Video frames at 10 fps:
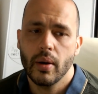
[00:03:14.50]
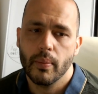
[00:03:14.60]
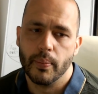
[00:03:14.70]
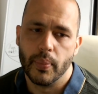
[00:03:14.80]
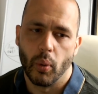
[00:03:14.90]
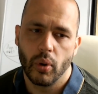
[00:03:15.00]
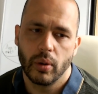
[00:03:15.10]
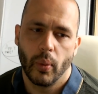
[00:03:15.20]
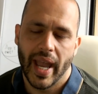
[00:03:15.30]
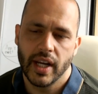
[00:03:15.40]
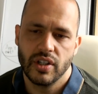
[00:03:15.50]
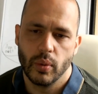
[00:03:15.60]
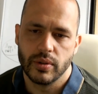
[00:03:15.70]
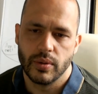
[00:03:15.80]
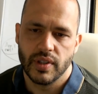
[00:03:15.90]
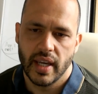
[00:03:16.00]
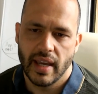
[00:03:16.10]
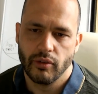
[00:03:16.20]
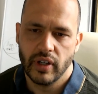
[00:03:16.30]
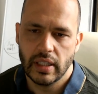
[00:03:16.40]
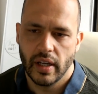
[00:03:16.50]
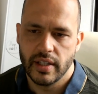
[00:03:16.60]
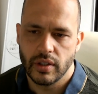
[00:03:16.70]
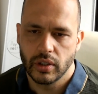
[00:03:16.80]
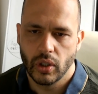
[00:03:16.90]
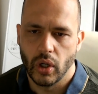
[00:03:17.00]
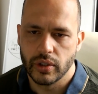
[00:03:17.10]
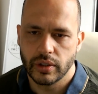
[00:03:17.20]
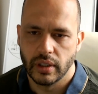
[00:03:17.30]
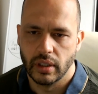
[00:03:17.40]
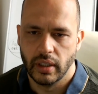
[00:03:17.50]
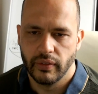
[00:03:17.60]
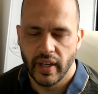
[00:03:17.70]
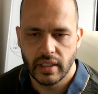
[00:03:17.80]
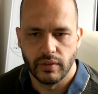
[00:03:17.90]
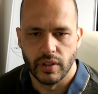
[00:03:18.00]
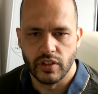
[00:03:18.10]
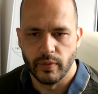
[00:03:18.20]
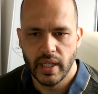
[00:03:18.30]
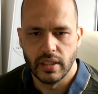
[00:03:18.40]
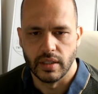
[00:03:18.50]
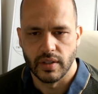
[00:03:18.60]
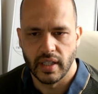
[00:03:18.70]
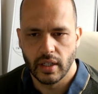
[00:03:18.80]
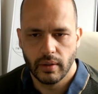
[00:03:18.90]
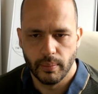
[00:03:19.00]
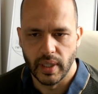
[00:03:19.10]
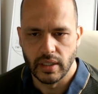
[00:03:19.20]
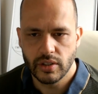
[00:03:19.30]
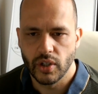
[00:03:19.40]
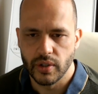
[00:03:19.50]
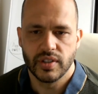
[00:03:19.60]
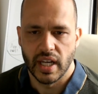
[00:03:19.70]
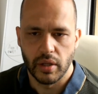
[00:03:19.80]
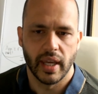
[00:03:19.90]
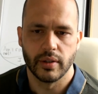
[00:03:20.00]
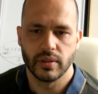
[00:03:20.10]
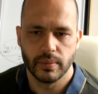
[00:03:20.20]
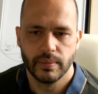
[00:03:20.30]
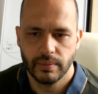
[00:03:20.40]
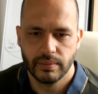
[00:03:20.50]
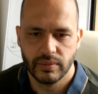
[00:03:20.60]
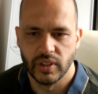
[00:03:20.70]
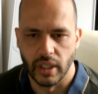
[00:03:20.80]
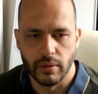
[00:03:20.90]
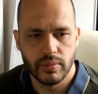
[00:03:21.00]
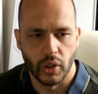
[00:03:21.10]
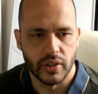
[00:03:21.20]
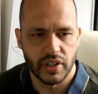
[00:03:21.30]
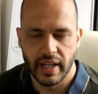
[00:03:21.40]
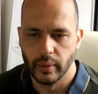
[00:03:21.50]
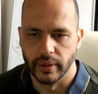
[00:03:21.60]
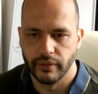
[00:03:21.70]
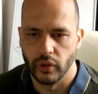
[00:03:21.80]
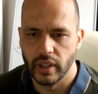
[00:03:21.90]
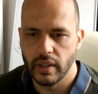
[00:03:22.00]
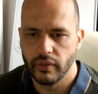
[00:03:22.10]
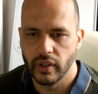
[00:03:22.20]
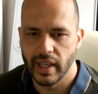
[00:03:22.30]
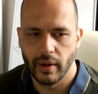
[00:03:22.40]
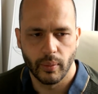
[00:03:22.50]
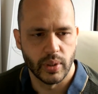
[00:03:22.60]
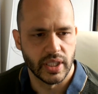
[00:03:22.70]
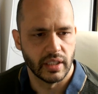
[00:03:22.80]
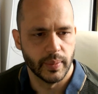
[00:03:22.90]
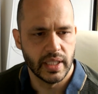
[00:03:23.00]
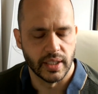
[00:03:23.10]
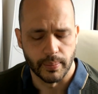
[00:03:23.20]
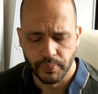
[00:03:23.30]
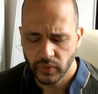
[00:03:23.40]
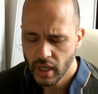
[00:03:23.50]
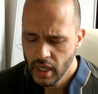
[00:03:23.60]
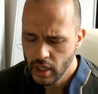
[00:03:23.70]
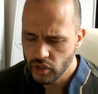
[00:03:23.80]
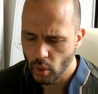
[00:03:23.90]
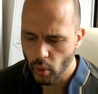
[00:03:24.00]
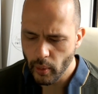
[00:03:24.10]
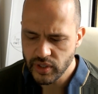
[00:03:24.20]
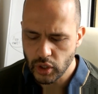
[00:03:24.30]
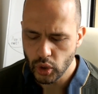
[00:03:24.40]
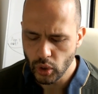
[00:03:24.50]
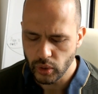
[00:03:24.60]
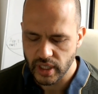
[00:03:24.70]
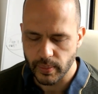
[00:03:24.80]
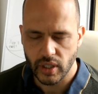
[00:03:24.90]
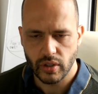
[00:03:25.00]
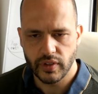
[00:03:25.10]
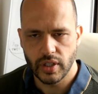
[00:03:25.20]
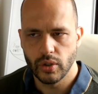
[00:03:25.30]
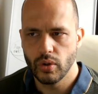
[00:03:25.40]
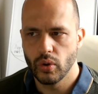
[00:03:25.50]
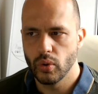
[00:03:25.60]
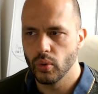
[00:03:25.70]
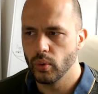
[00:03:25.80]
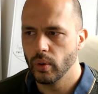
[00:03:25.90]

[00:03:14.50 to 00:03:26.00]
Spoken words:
But what it actually was they had realized the cost and the effectiveness of meetings, and that meetings cost $10,000 an hour for that particular meeting. So what was it Google did? Because obviously Google,